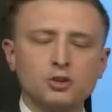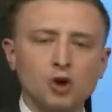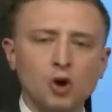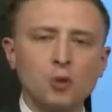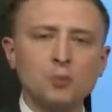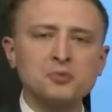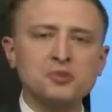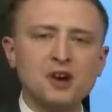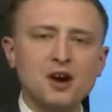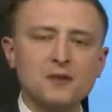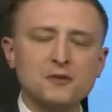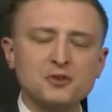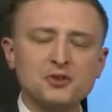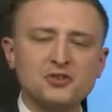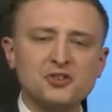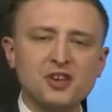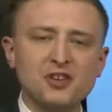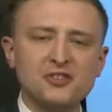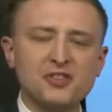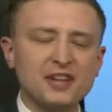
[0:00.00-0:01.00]
Noem's office
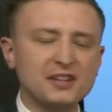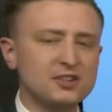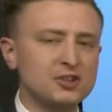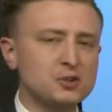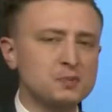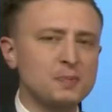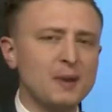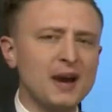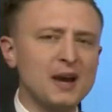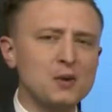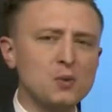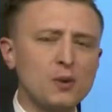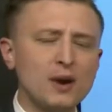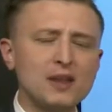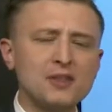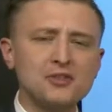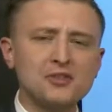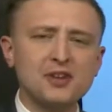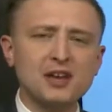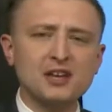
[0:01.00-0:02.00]
says that despite
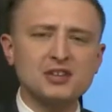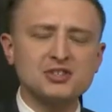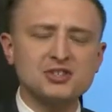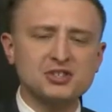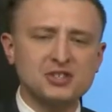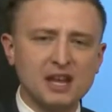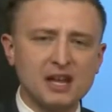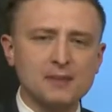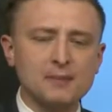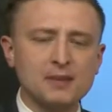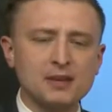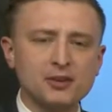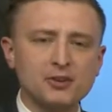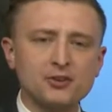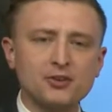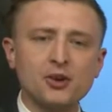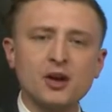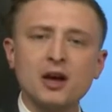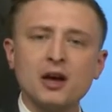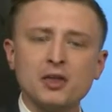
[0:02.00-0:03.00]
Wednesday's
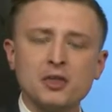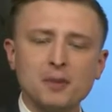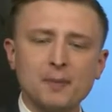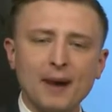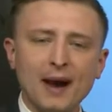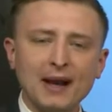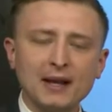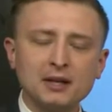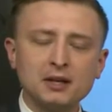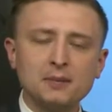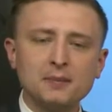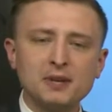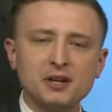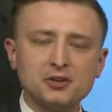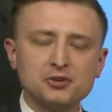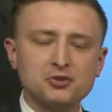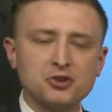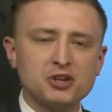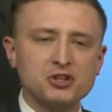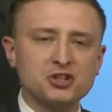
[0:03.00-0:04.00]
statements, the Biden
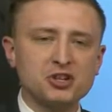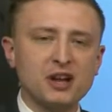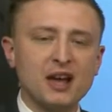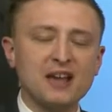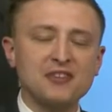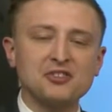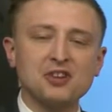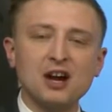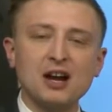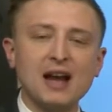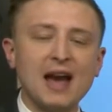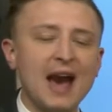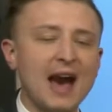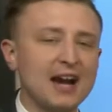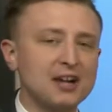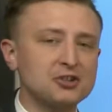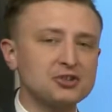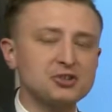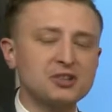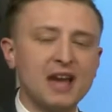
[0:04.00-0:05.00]
administration has not
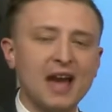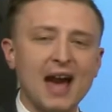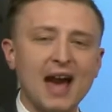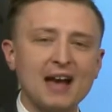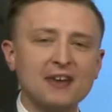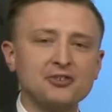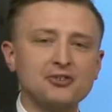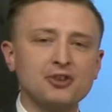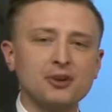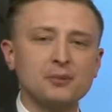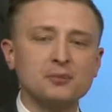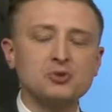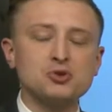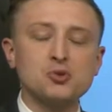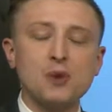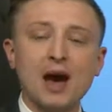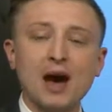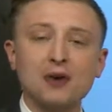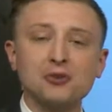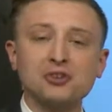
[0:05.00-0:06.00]
actually asked them
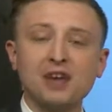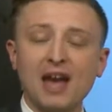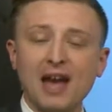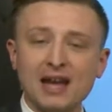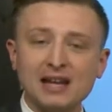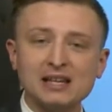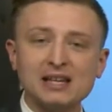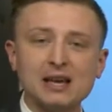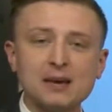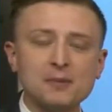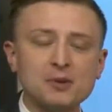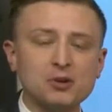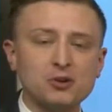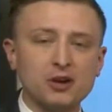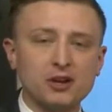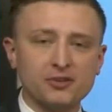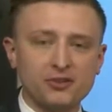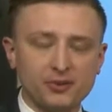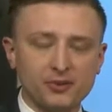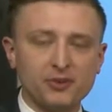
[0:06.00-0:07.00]
to house any
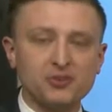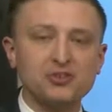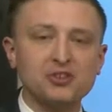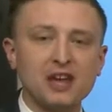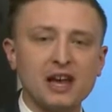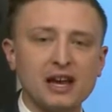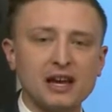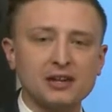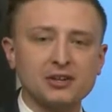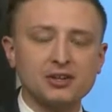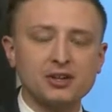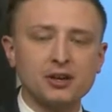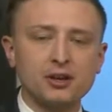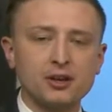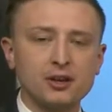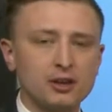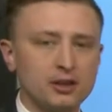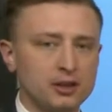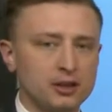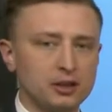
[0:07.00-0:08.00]
immigrants in the state.
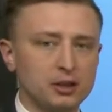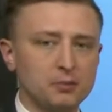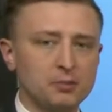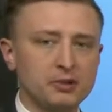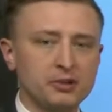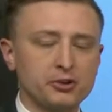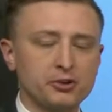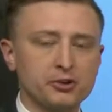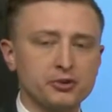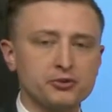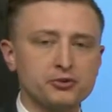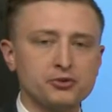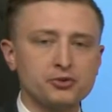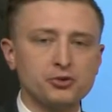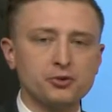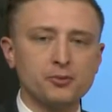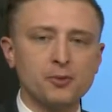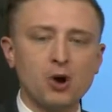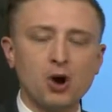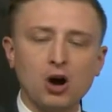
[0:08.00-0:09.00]
In the Pierre
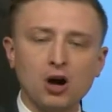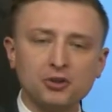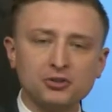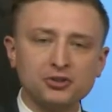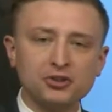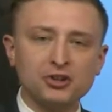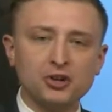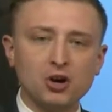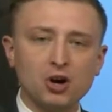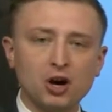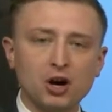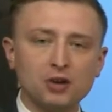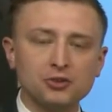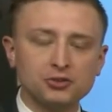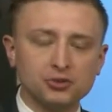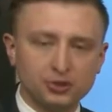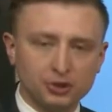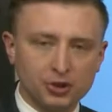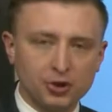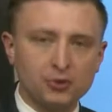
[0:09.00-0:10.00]
newsroom, Austin
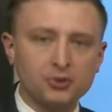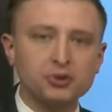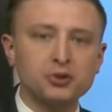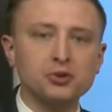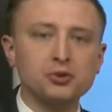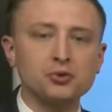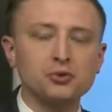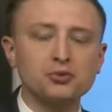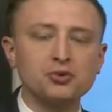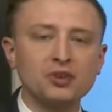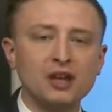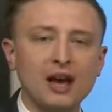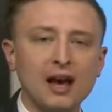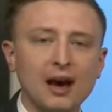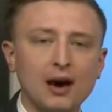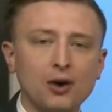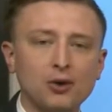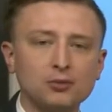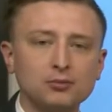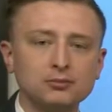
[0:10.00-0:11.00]
Goss, Dakota News
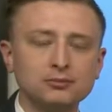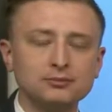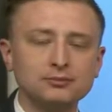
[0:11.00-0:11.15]
Now.